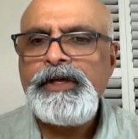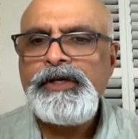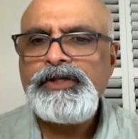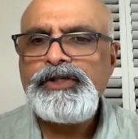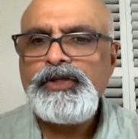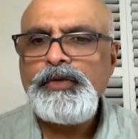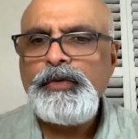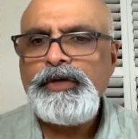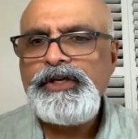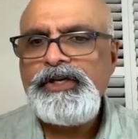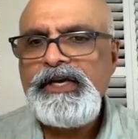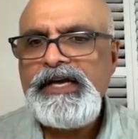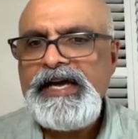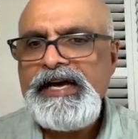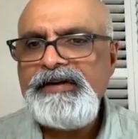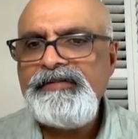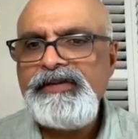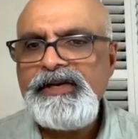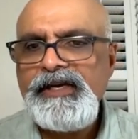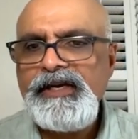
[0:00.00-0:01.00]
So what do you
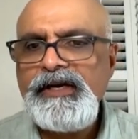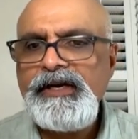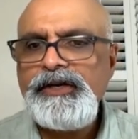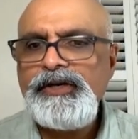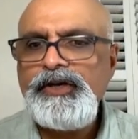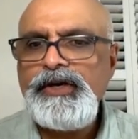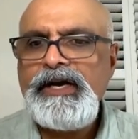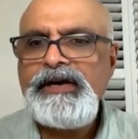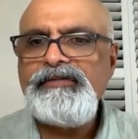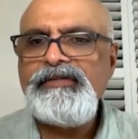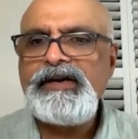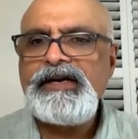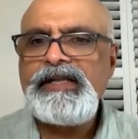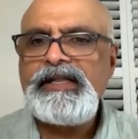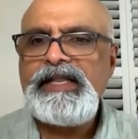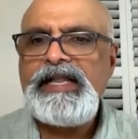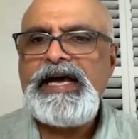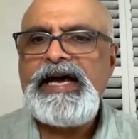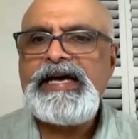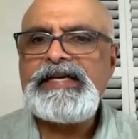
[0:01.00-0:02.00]
have here? You have a
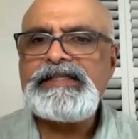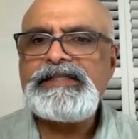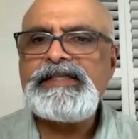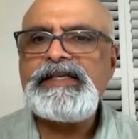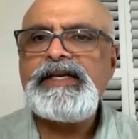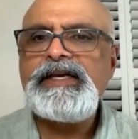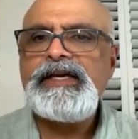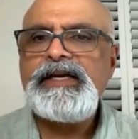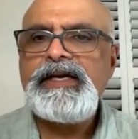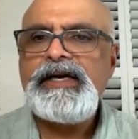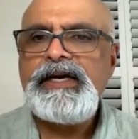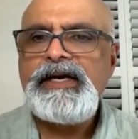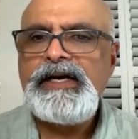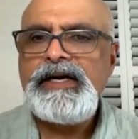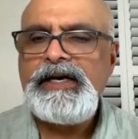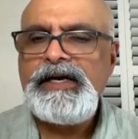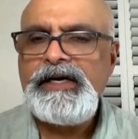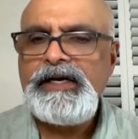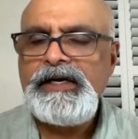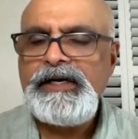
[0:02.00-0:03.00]
class
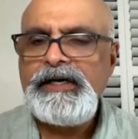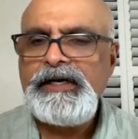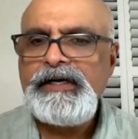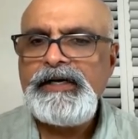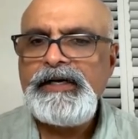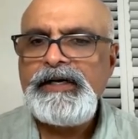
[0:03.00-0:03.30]
uh,